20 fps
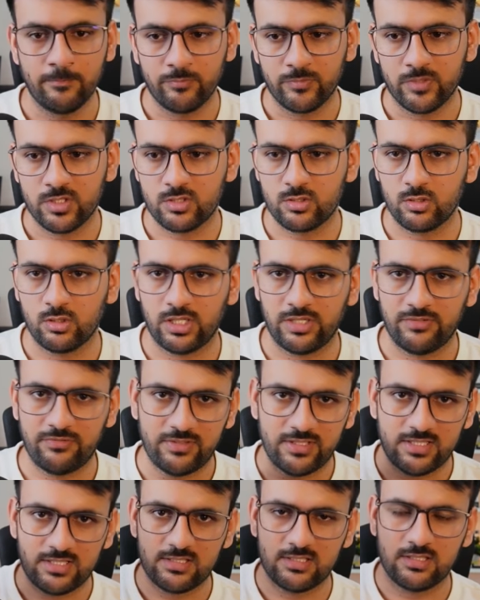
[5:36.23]
So if
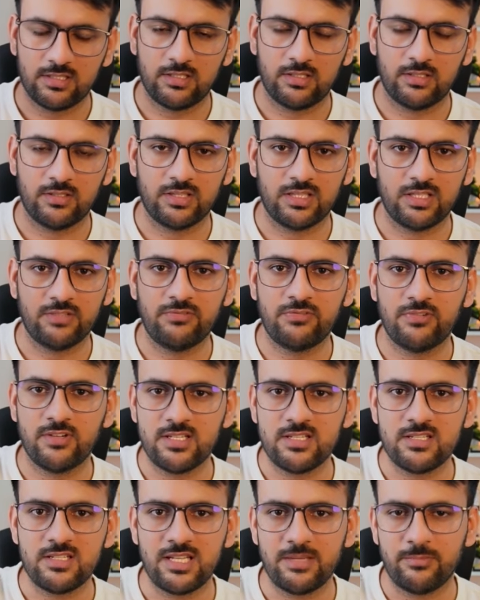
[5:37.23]
it's the first
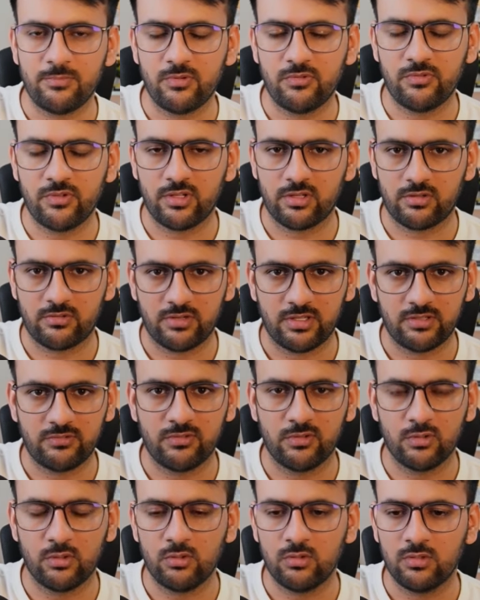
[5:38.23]
step of your
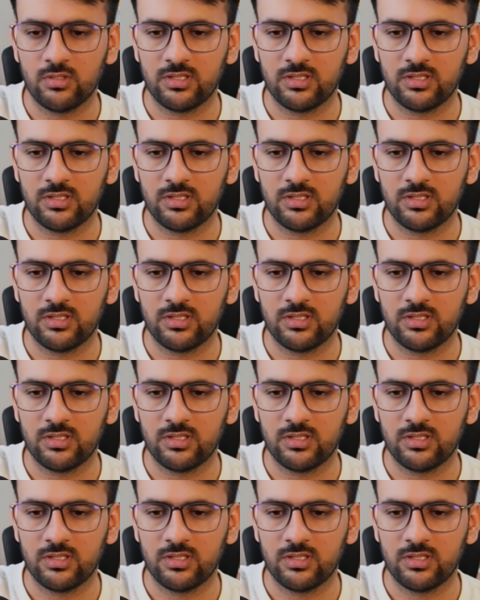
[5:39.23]
workflow,